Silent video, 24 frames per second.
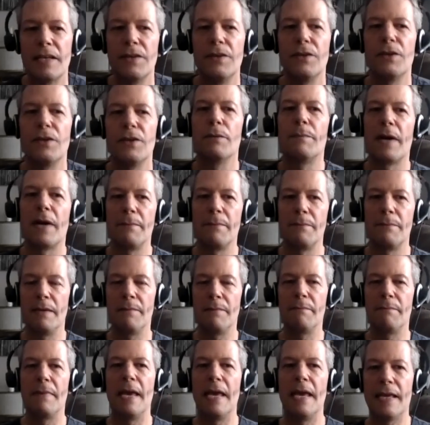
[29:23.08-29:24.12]
you know, by me
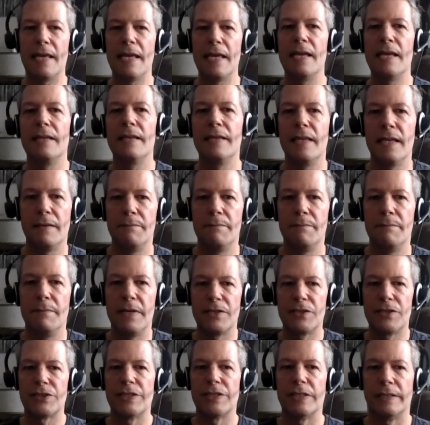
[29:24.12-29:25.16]
making the
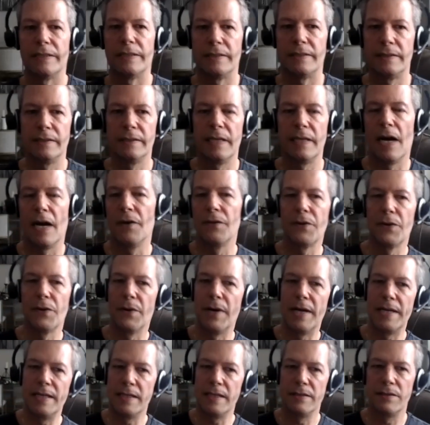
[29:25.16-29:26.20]
admission, although
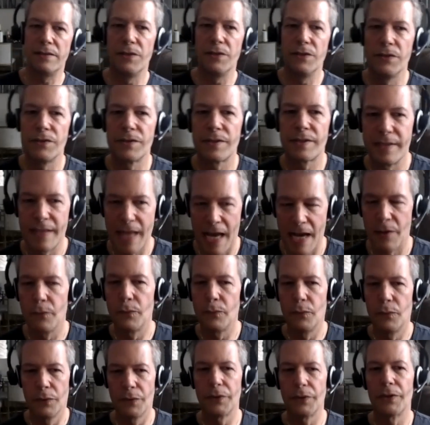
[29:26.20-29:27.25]
I didn't use that
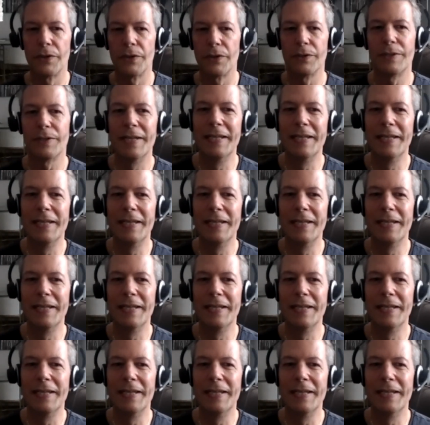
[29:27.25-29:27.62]
word,